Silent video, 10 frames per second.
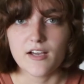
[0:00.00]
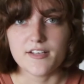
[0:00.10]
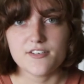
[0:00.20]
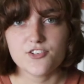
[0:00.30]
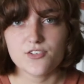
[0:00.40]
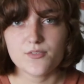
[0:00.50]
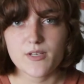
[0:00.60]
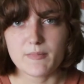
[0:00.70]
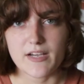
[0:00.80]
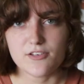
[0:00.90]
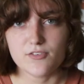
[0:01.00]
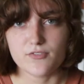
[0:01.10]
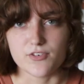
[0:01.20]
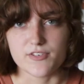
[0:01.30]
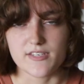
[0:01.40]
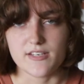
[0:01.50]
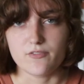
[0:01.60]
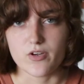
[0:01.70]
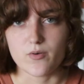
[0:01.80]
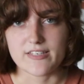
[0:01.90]
Additionally, my university
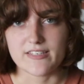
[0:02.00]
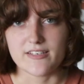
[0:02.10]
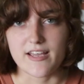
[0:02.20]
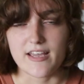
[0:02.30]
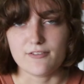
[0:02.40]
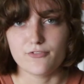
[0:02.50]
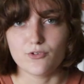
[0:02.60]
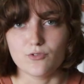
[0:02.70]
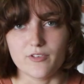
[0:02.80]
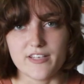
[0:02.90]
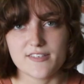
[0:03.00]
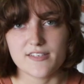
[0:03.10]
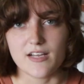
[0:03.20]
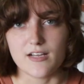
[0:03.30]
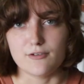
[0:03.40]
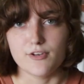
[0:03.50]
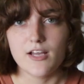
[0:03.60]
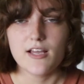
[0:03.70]
requested a full list of